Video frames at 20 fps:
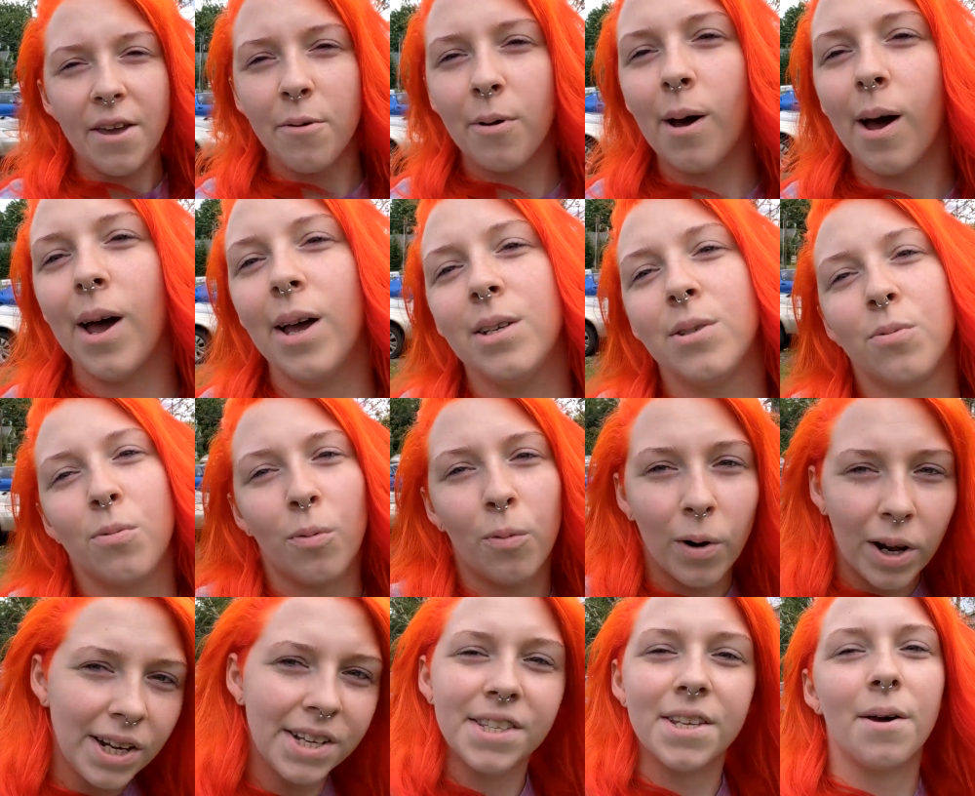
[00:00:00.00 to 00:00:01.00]
you guys
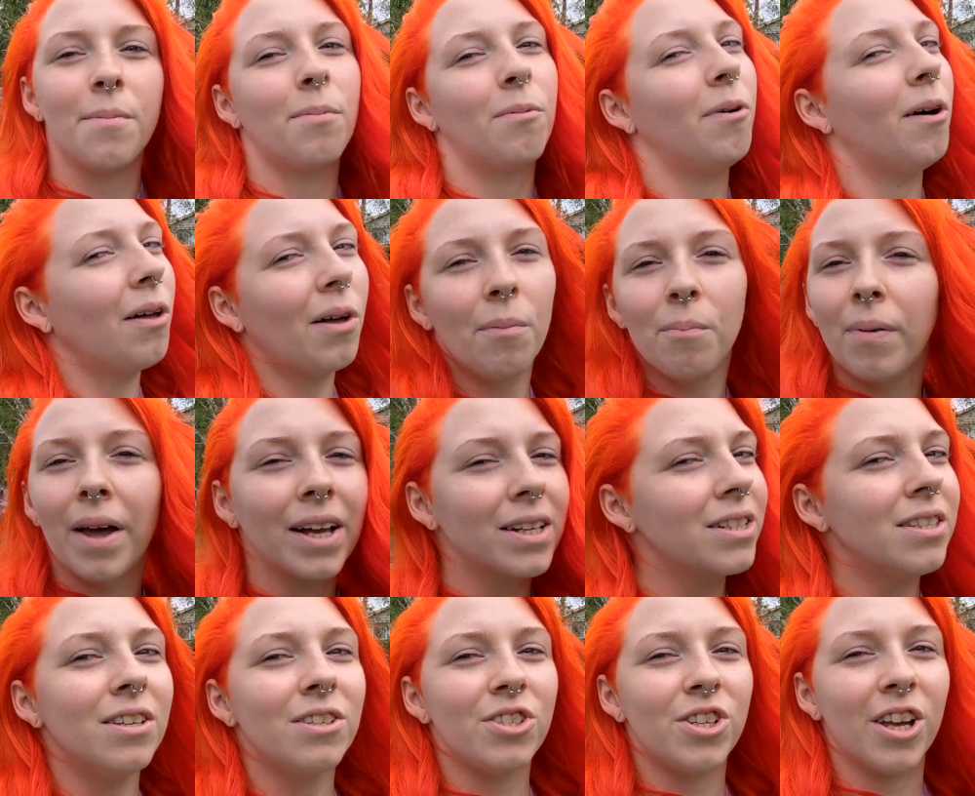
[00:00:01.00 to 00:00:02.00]
what is up welcome back
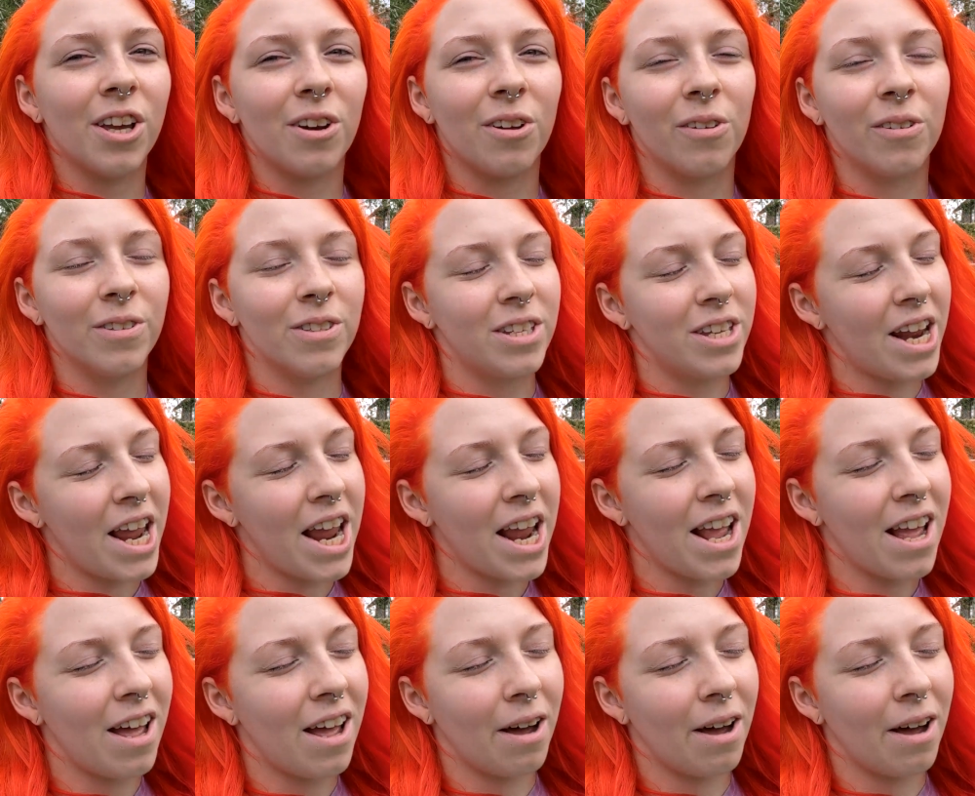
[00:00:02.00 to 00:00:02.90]
to the channel today